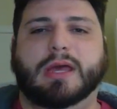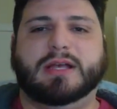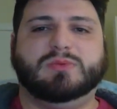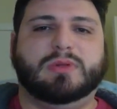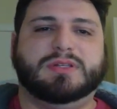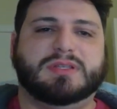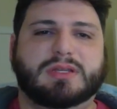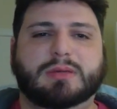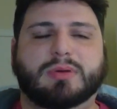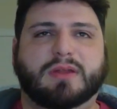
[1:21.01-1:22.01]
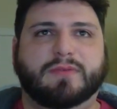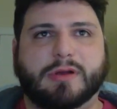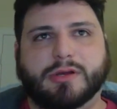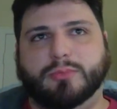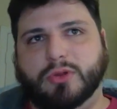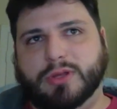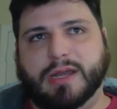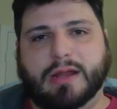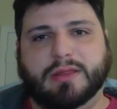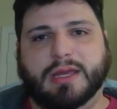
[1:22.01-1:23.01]
as well as the dependent variable
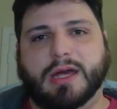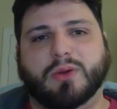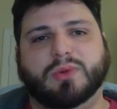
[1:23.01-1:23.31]
and how they kind